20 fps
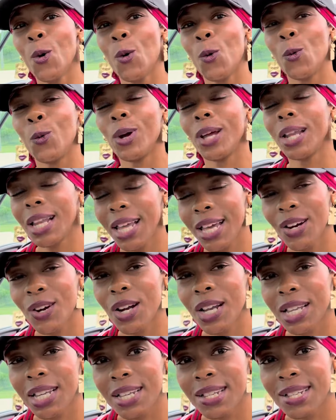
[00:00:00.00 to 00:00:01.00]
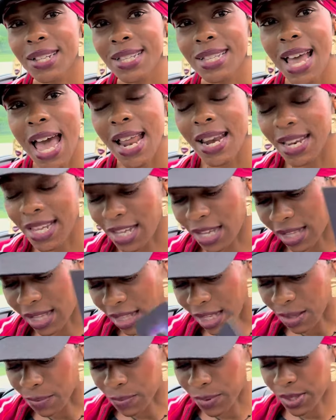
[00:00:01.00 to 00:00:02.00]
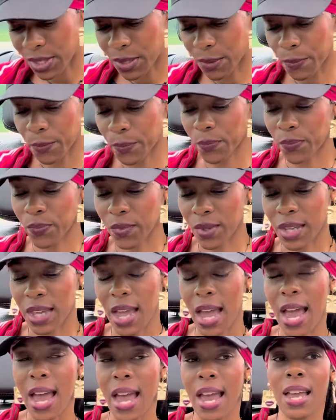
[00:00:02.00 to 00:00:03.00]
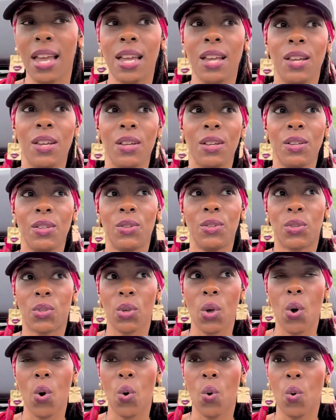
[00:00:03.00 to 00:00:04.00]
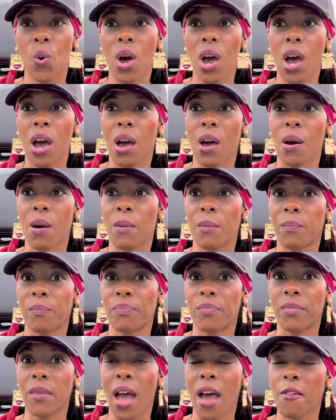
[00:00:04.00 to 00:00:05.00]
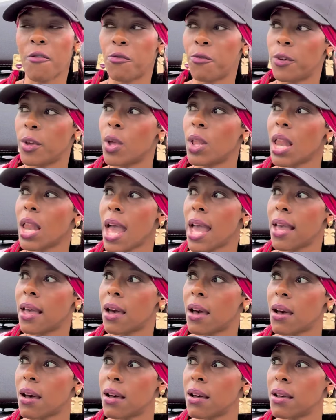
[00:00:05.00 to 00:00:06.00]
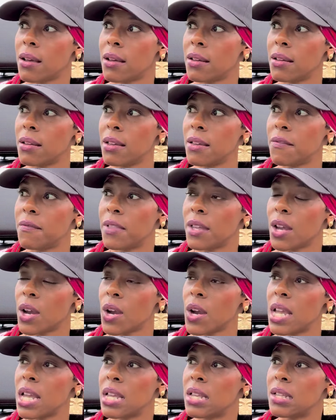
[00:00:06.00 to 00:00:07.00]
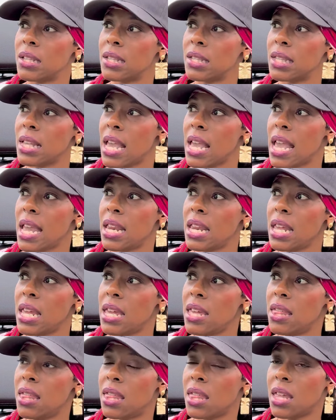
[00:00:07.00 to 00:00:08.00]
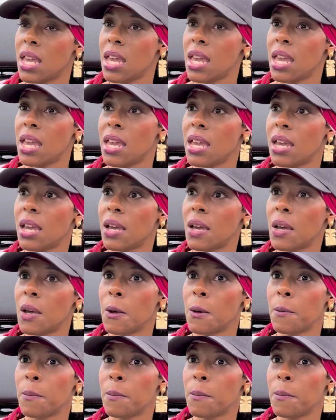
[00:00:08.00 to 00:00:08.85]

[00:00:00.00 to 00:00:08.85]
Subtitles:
We literally just had an eclipse. Okay? So, I feel like if there is anything,